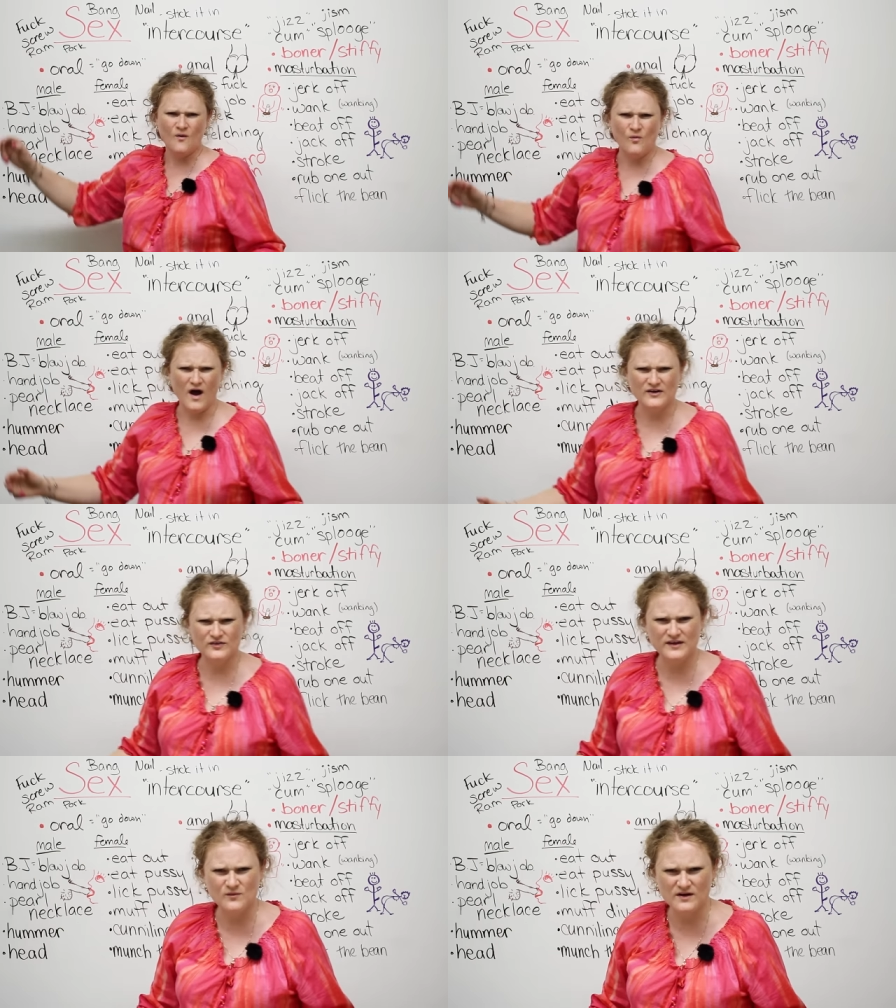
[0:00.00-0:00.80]
Why do
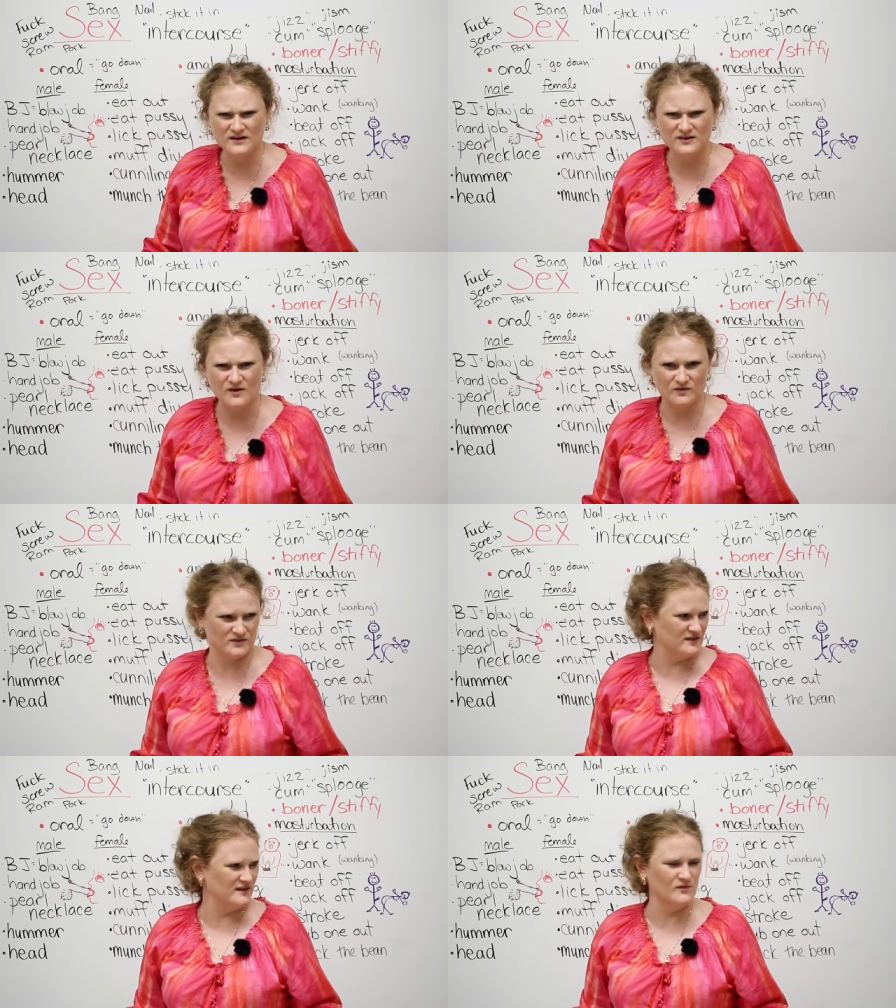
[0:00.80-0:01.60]
they want to know?
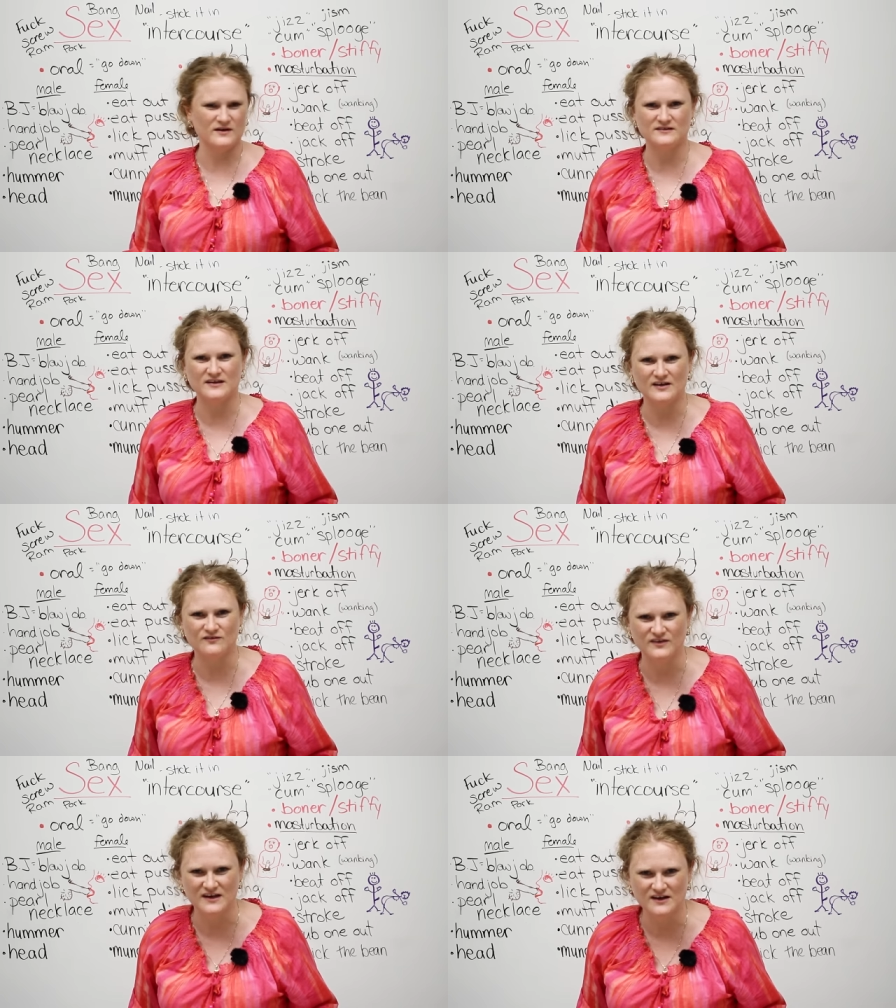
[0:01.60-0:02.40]
Did they want to take
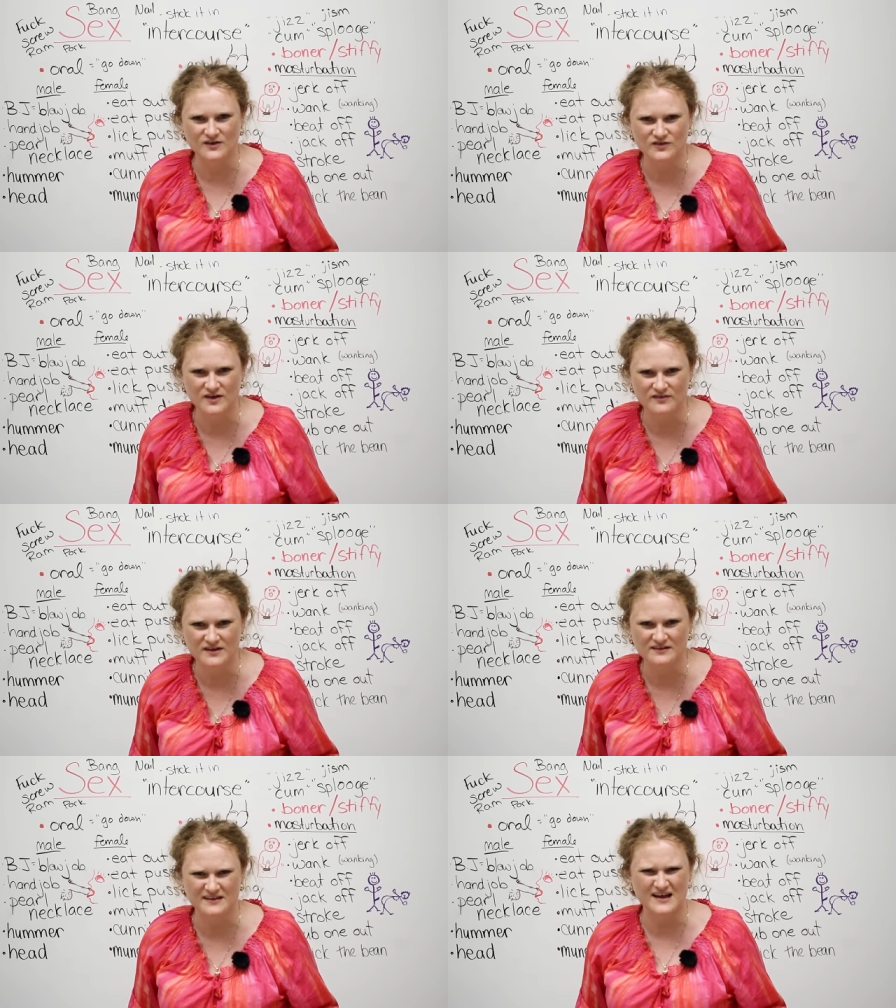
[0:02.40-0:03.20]
videos of
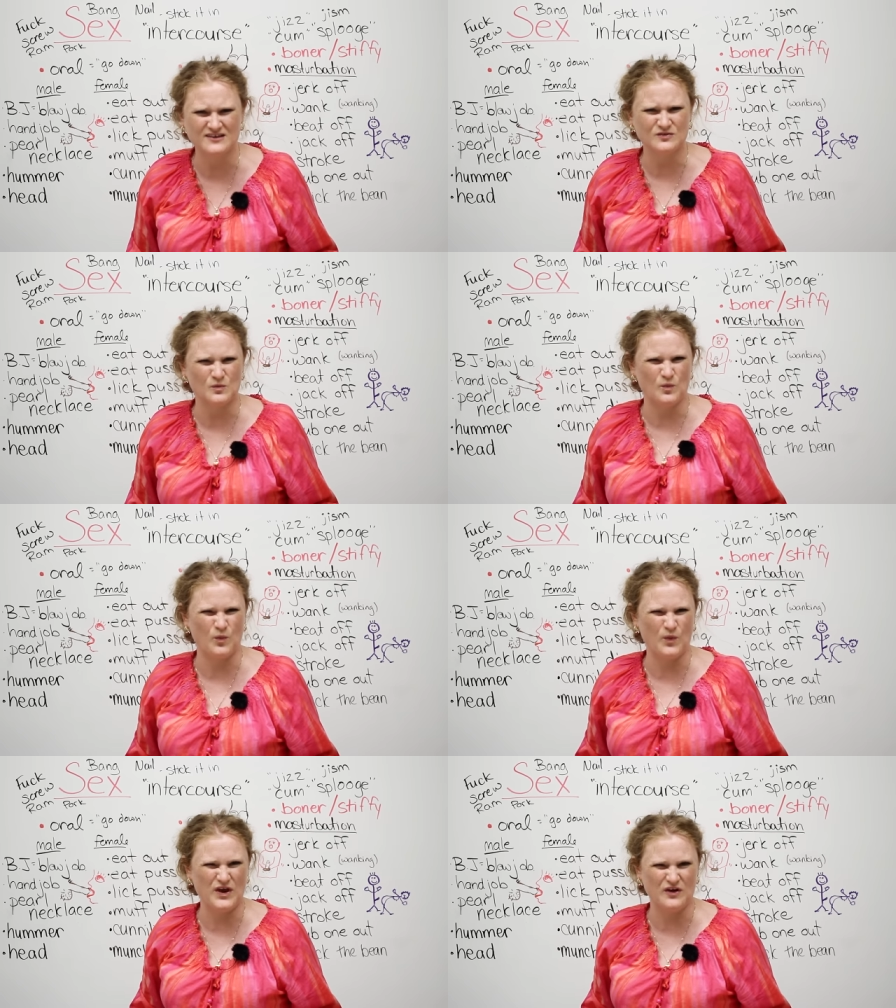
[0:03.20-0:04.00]
it? That's
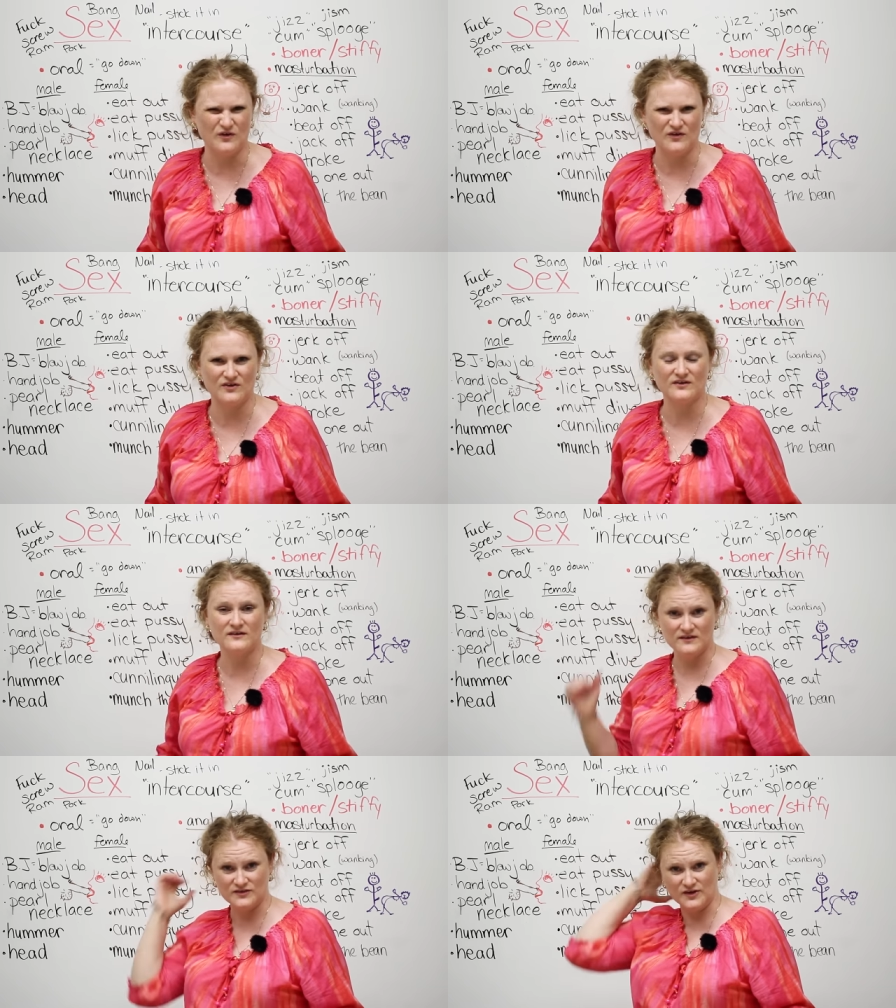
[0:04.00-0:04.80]
weird.
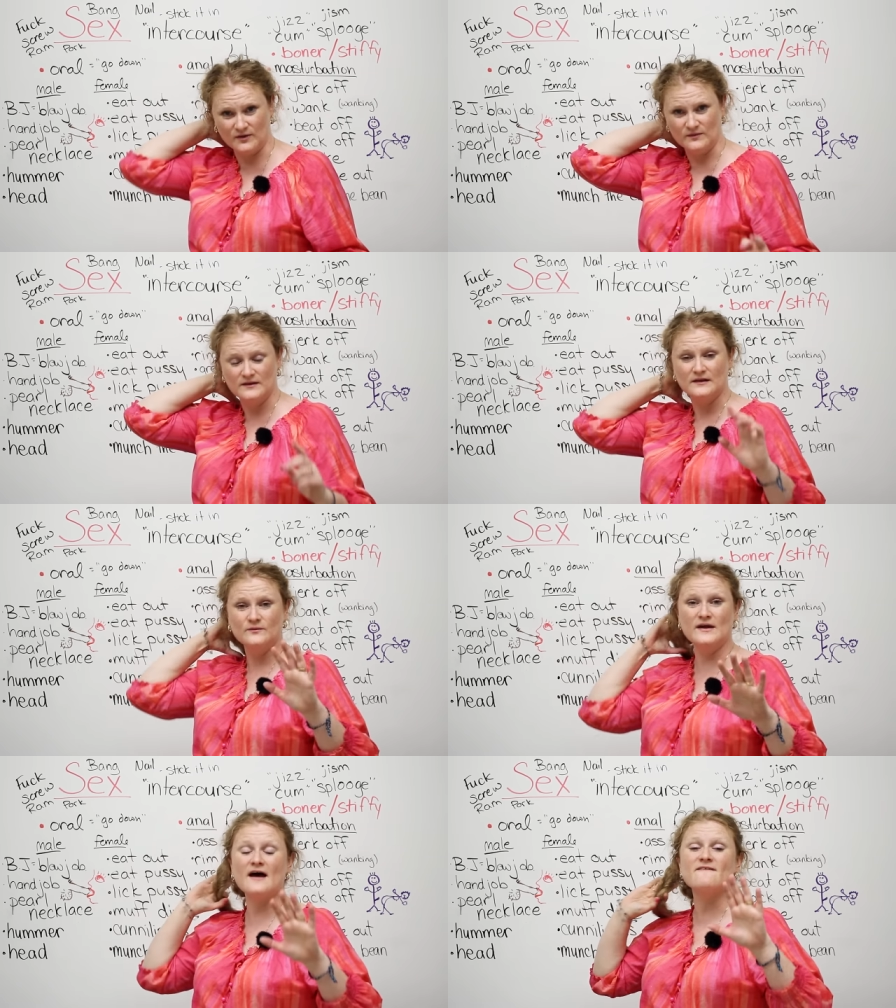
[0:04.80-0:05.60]
So,
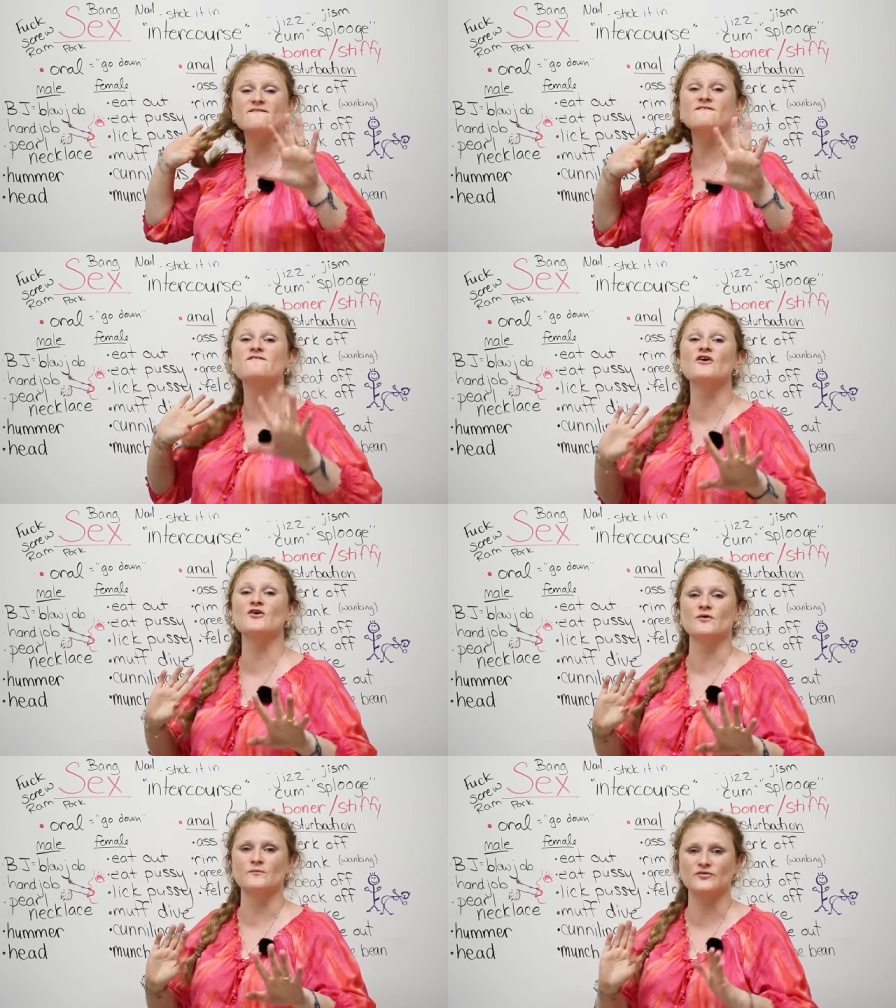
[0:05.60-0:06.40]
we have
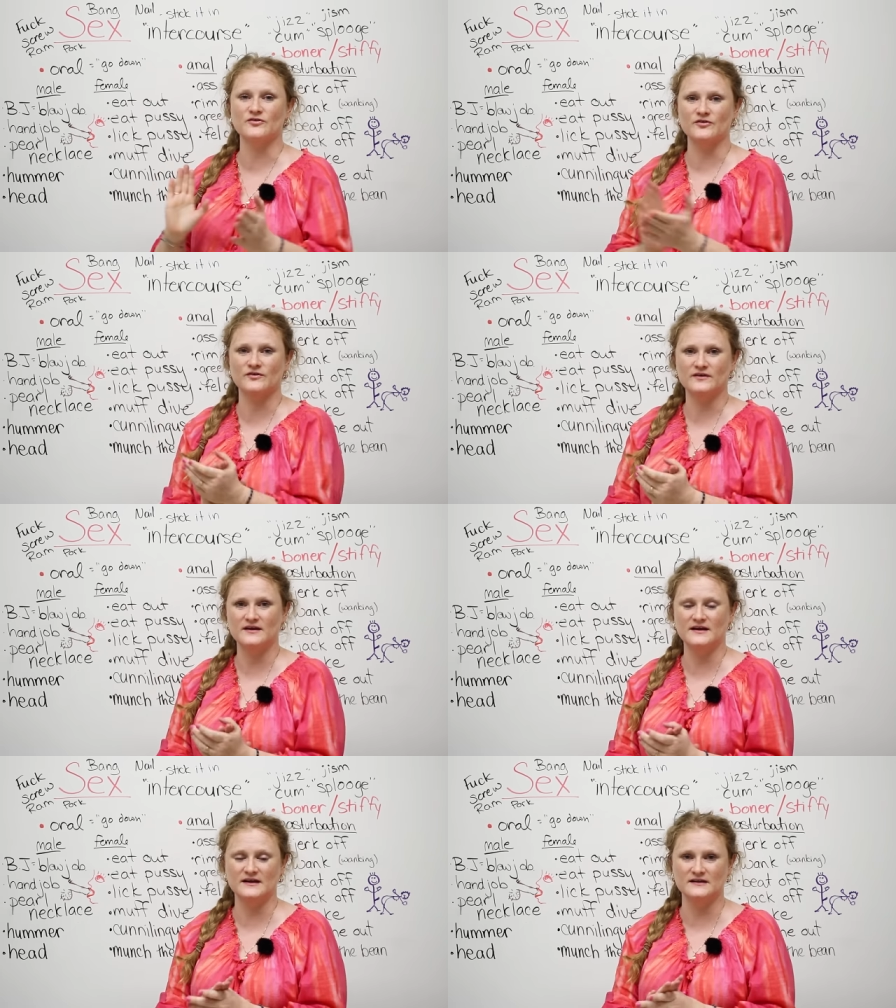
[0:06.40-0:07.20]
verbs
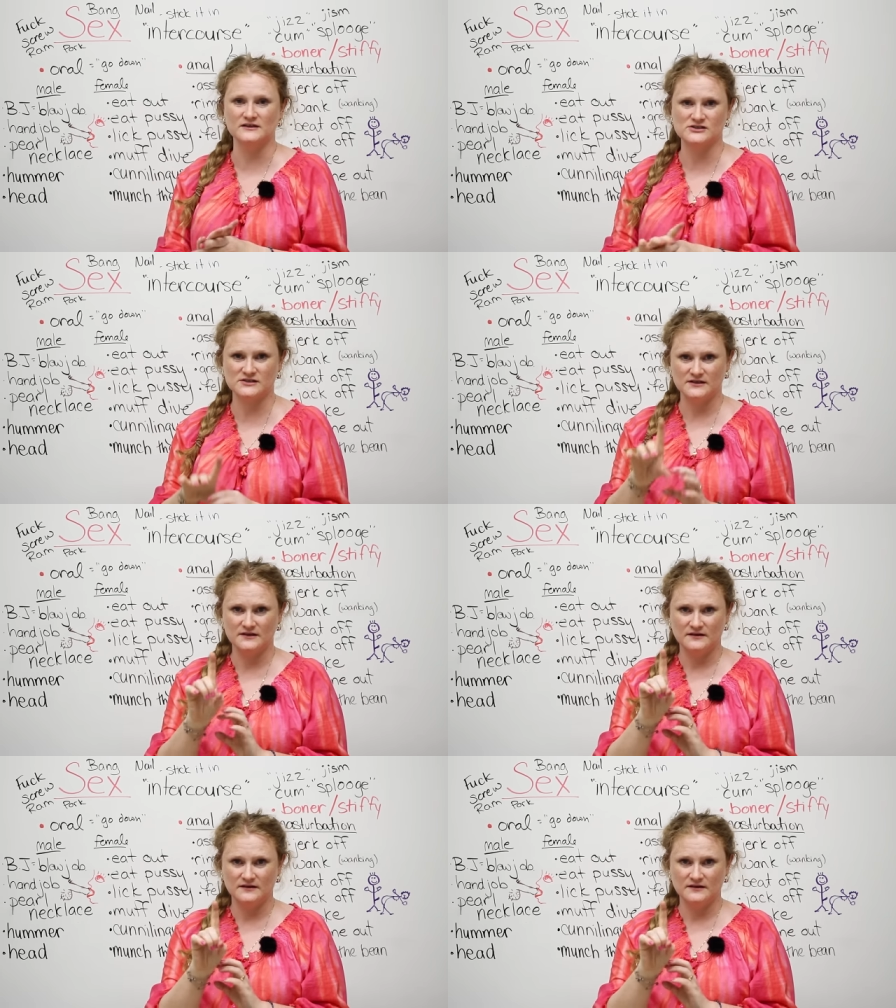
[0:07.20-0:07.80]
in English.